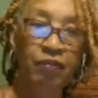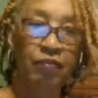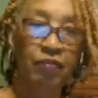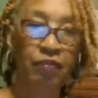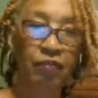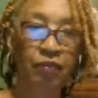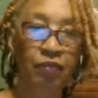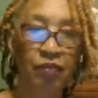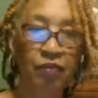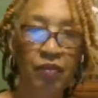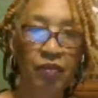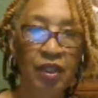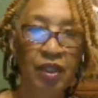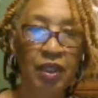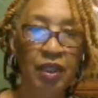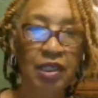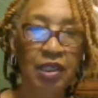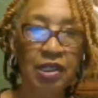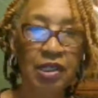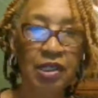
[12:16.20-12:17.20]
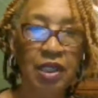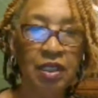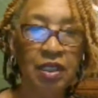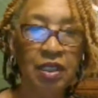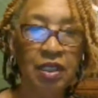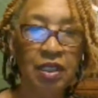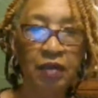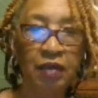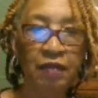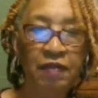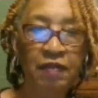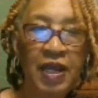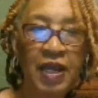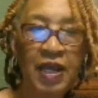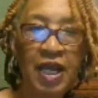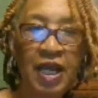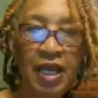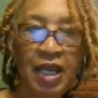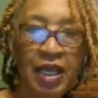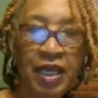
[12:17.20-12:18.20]
The song said, finally
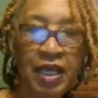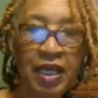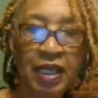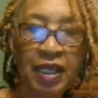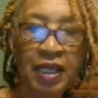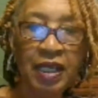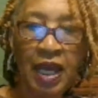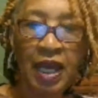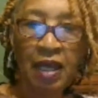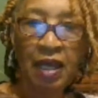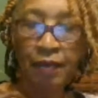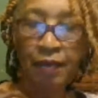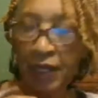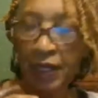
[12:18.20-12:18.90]
got myself